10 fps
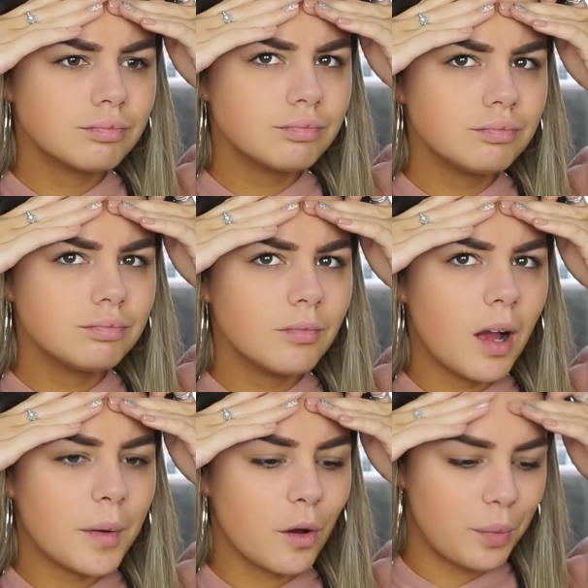
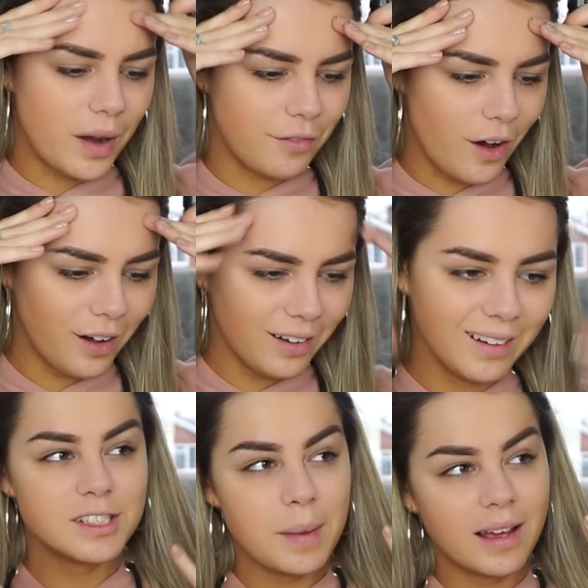Oh my God, brain
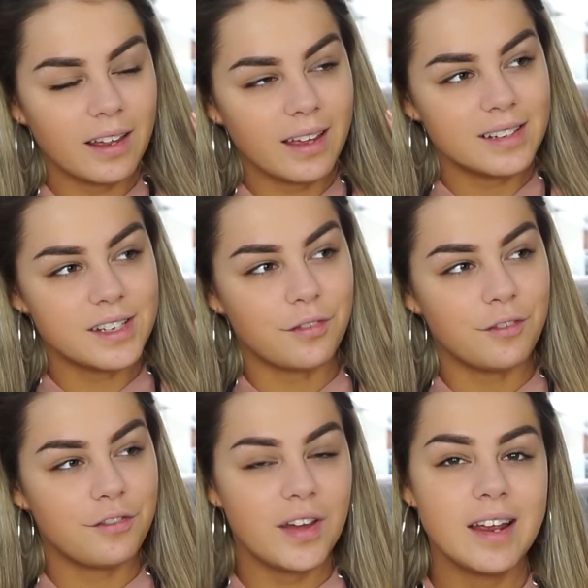fart. Just to make like a
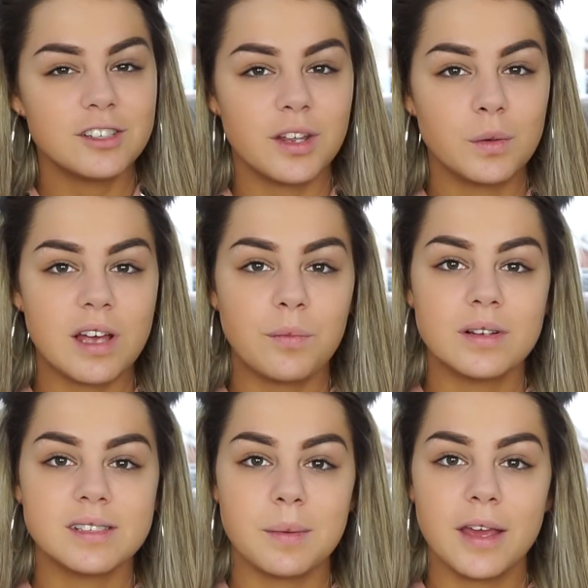different finish. They also have
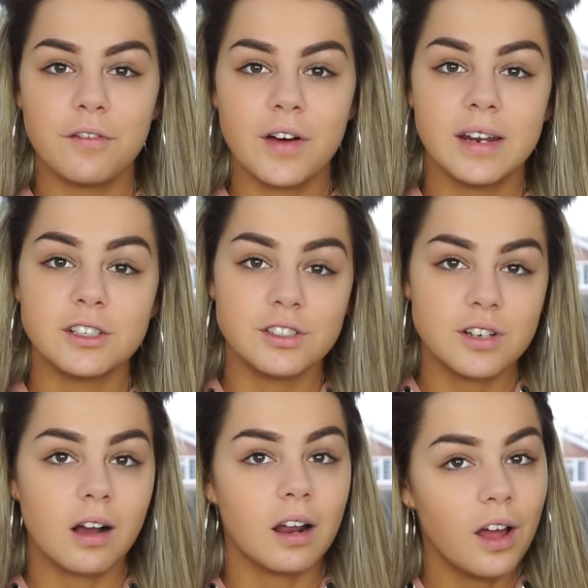ones to make your foundation
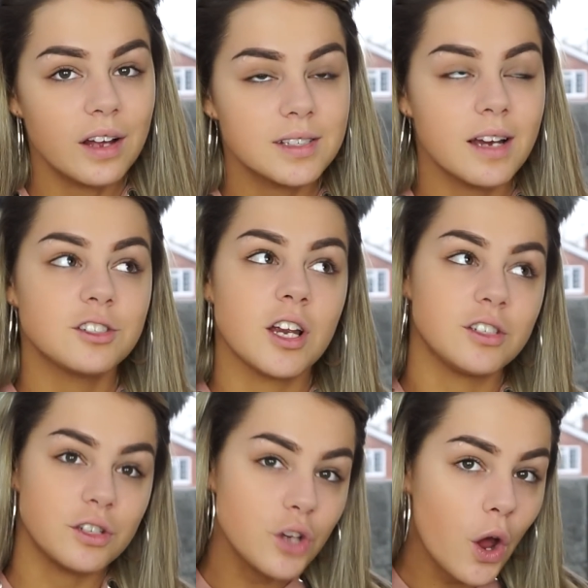darker, lighter,
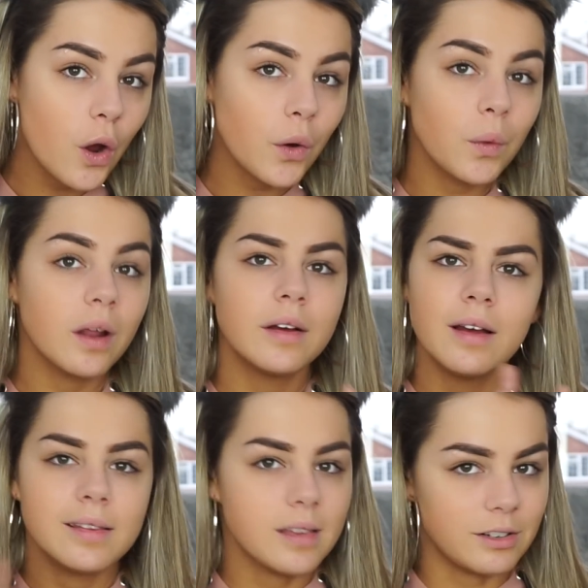change the tone.
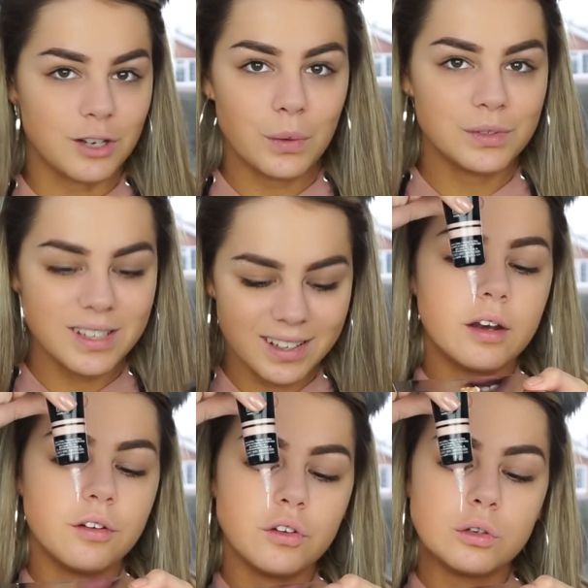There is loads. And
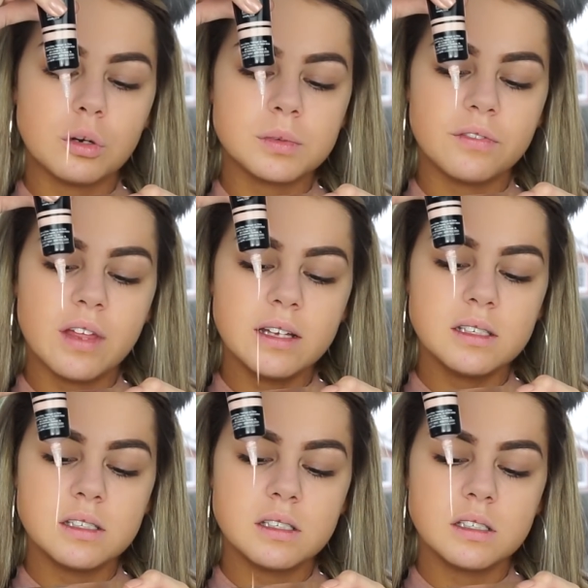then a few drops of
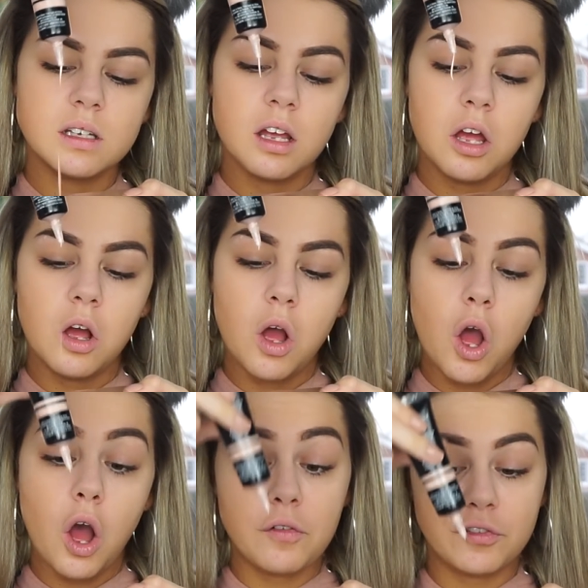this.
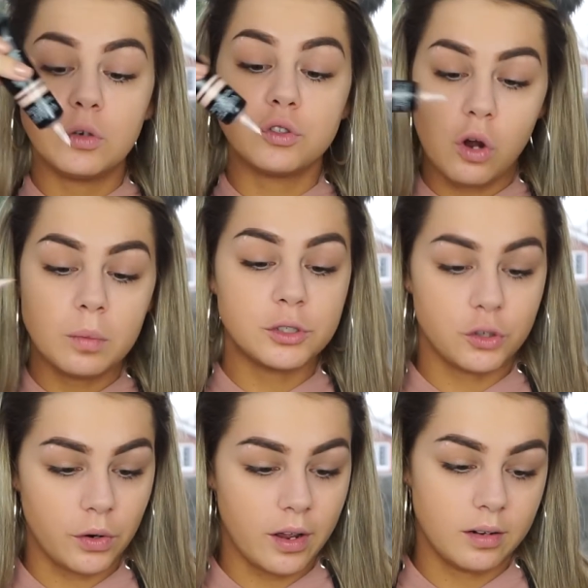A few drops,
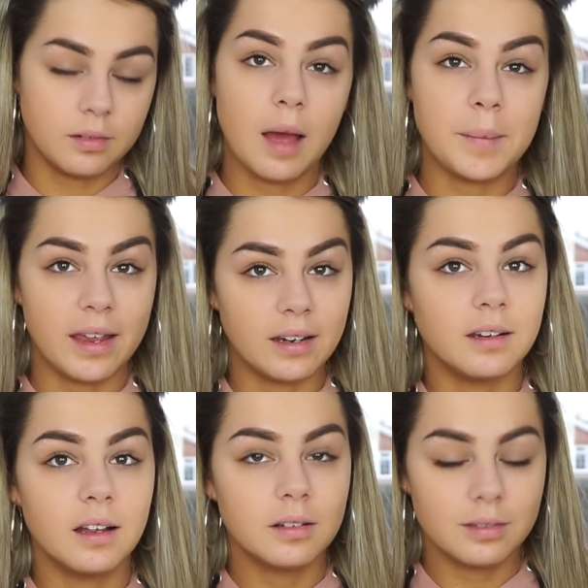Jordan. I
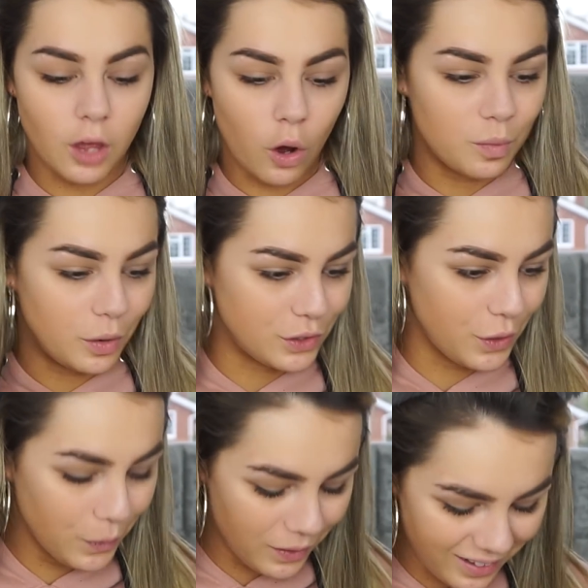mean, the whole
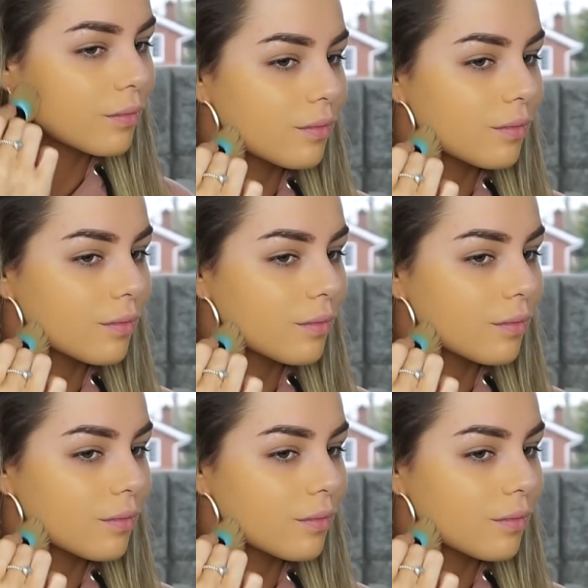bottle.